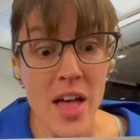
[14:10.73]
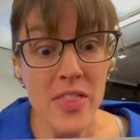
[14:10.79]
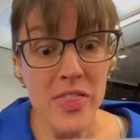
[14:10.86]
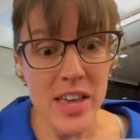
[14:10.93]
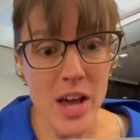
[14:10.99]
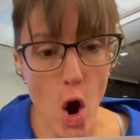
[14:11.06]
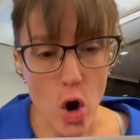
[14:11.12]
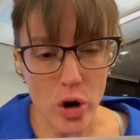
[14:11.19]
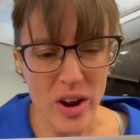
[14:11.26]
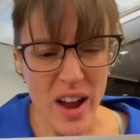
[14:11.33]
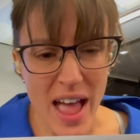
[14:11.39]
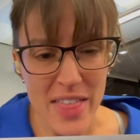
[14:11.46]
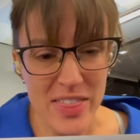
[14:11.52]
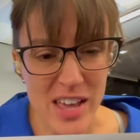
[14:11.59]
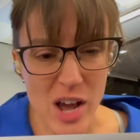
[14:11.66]
The R
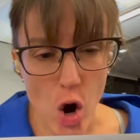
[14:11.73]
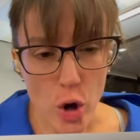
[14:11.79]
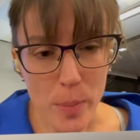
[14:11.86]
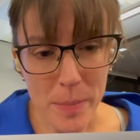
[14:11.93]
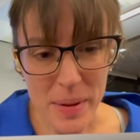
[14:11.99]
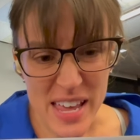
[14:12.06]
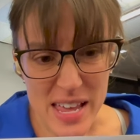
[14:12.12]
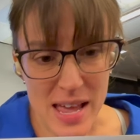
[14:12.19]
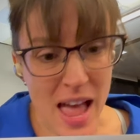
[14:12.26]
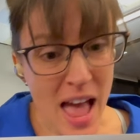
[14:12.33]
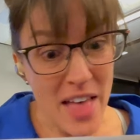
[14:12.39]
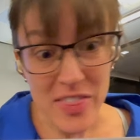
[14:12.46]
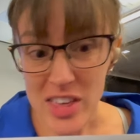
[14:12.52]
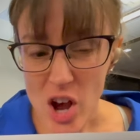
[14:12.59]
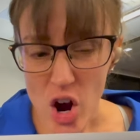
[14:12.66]
and the RP
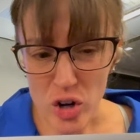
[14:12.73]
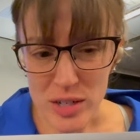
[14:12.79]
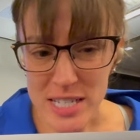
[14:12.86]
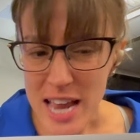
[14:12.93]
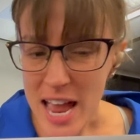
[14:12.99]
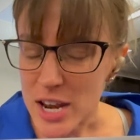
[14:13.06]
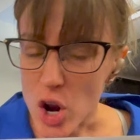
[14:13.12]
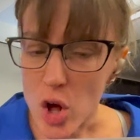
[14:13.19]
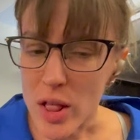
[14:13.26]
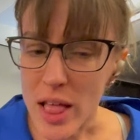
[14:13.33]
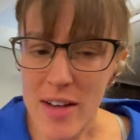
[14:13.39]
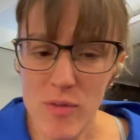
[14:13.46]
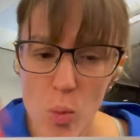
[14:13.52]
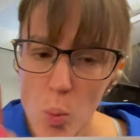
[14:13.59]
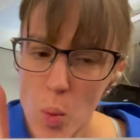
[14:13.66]
and the R10 all
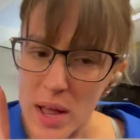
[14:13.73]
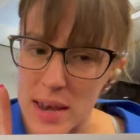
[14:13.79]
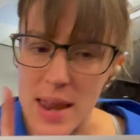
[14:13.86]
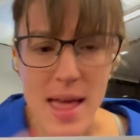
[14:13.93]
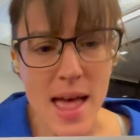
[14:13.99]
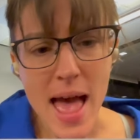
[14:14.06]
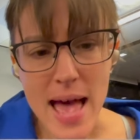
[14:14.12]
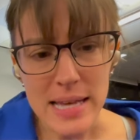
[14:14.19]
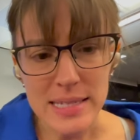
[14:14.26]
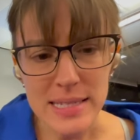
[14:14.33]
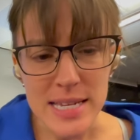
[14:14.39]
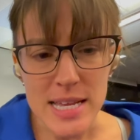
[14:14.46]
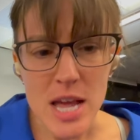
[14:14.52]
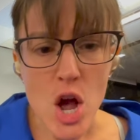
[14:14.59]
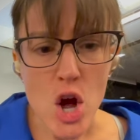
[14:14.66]
have one
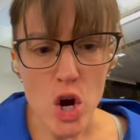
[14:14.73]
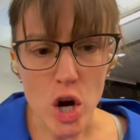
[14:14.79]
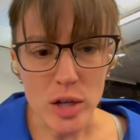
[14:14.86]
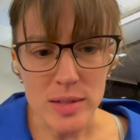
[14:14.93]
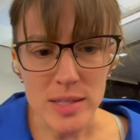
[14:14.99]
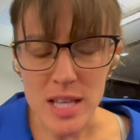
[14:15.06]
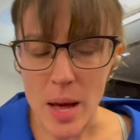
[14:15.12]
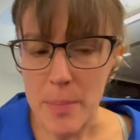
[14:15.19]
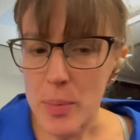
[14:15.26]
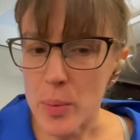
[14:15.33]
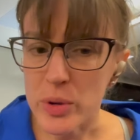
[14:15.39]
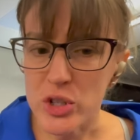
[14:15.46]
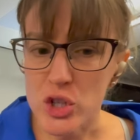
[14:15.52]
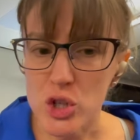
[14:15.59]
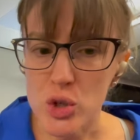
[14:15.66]
SD card slot, but
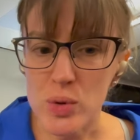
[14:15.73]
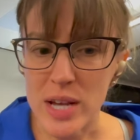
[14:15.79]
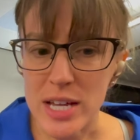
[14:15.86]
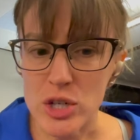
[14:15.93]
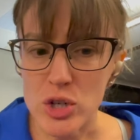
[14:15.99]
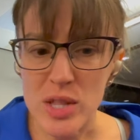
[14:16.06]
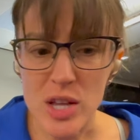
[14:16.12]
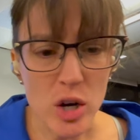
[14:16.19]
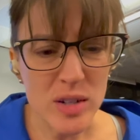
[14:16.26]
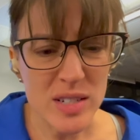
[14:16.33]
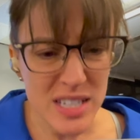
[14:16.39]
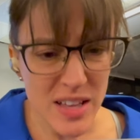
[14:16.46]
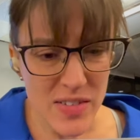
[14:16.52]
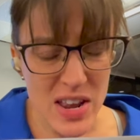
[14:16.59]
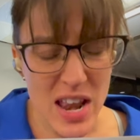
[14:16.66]
once you get to the
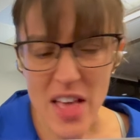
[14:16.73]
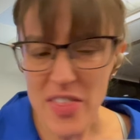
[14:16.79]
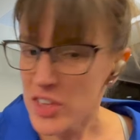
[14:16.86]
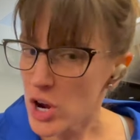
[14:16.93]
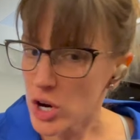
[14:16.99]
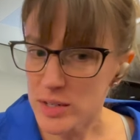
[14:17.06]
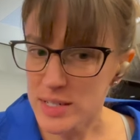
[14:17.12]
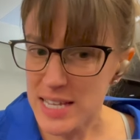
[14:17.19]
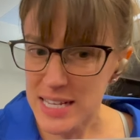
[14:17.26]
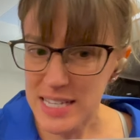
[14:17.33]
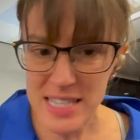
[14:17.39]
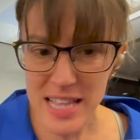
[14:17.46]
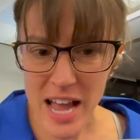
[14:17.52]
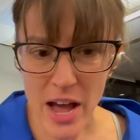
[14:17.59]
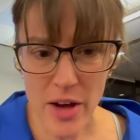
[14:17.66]
R7 and the R6,
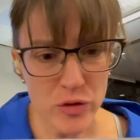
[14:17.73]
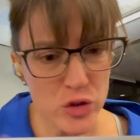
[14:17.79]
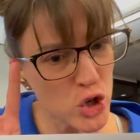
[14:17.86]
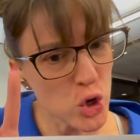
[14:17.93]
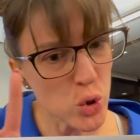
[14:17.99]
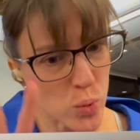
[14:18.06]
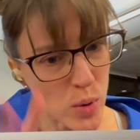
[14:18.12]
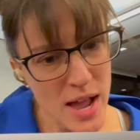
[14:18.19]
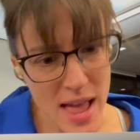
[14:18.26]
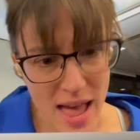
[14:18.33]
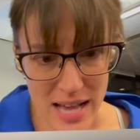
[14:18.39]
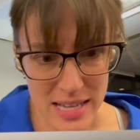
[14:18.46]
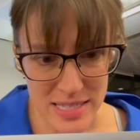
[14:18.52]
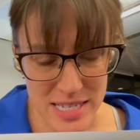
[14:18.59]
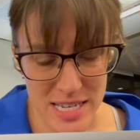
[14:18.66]
they have two
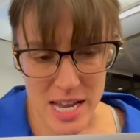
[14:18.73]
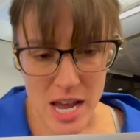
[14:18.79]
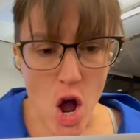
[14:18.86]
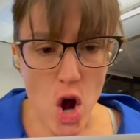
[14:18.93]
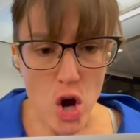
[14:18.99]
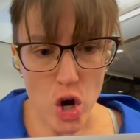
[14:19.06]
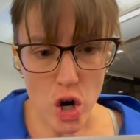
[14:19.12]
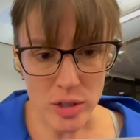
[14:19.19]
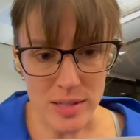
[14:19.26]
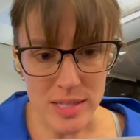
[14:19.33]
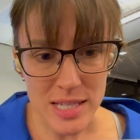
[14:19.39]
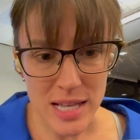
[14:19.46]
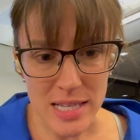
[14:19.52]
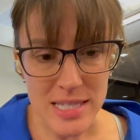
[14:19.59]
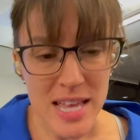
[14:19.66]
SD card
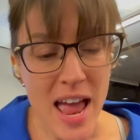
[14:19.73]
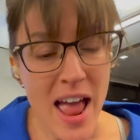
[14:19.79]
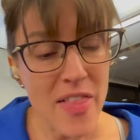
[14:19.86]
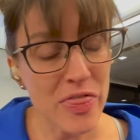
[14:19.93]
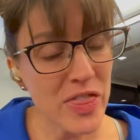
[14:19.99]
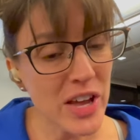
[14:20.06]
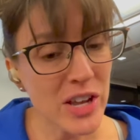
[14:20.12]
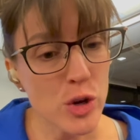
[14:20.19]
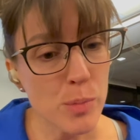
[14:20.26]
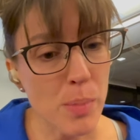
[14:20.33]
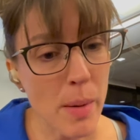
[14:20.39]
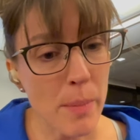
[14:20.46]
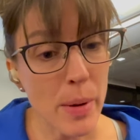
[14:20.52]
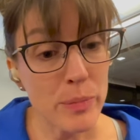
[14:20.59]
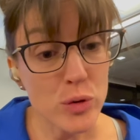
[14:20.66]
slots. And then you
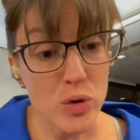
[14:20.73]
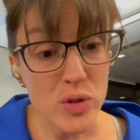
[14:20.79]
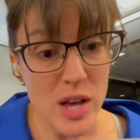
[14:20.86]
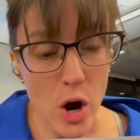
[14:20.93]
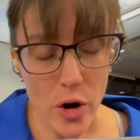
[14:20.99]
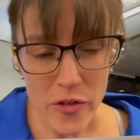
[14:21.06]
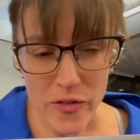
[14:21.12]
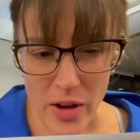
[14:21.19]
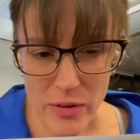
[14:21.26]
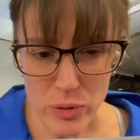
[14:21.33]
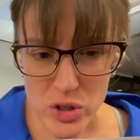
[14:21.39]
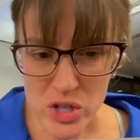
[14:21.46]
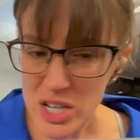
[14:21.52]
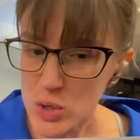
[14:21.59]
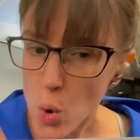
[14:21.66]
bump up to the R5,
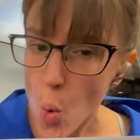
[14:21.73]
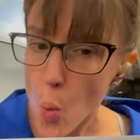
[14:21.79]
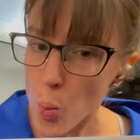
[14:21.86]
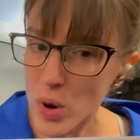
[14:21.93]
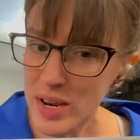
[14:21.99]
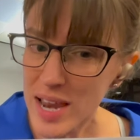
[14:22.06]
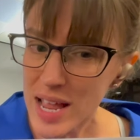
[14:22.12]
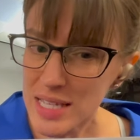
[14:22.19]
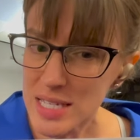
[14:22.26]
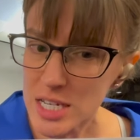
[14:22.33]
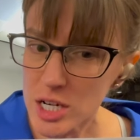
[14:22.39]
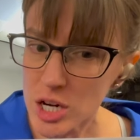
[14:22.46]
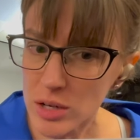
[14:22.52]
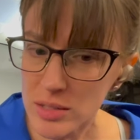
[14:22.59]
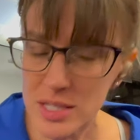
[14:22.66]
which has one SD
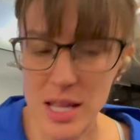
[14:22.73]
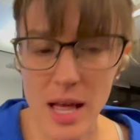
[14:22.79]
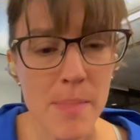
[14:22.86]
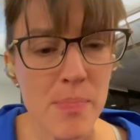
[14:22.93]
card slot,